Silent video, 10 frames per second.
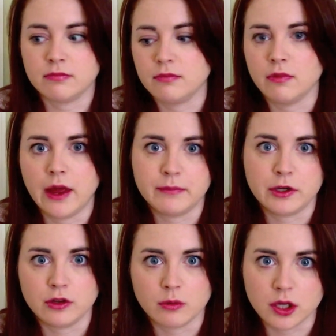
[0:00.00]
let me
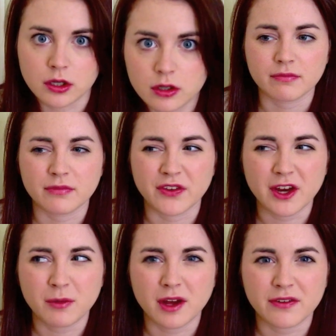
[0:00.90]
do it. Does
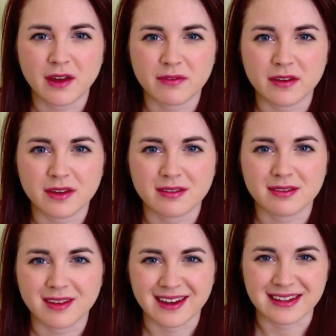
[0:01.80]
anyone else have this
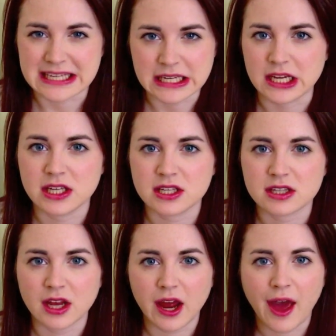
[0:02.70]
like disease
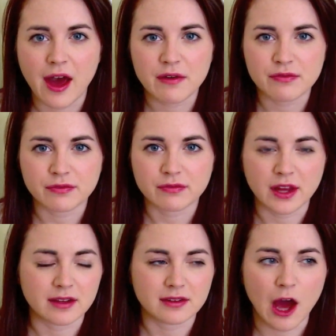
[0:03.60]
that I have?
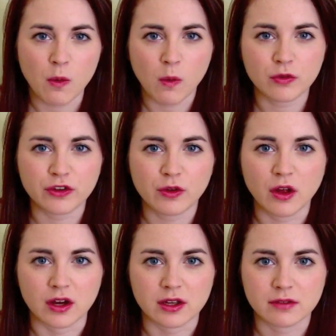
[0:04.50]
Like, how old do you
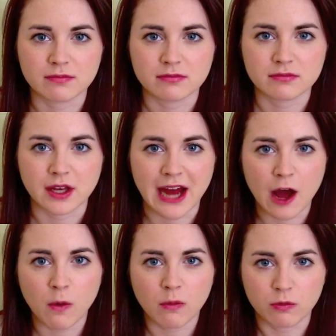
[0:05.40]
look? And
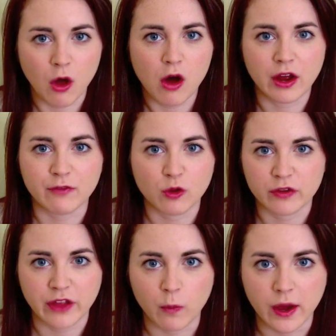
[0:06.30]
how long have you
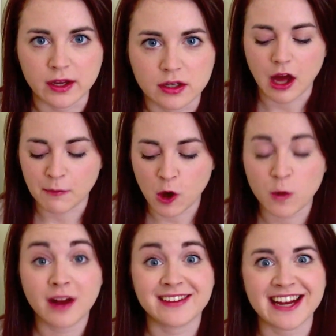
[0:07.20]
looked that way? I'm
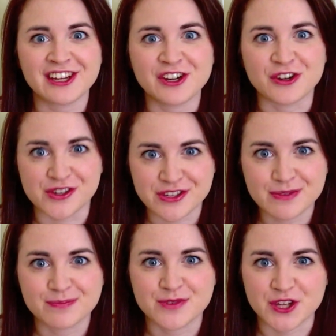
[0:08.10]
going on 10 years,
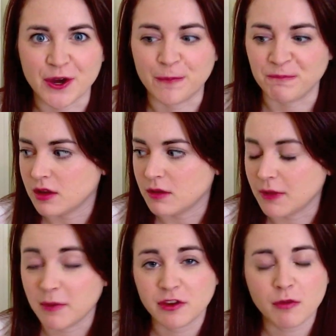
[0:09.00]
so
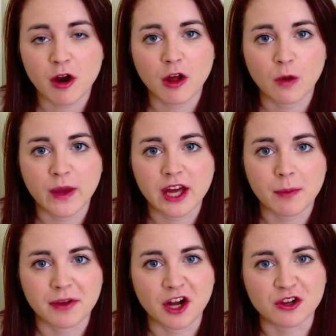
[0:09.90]
maybe tomorrow I'll wake
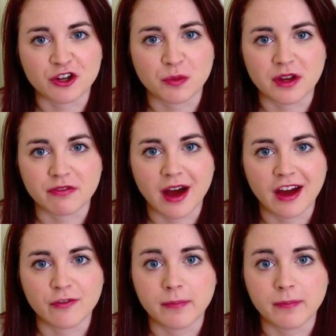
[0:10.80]
up and I'll look 25,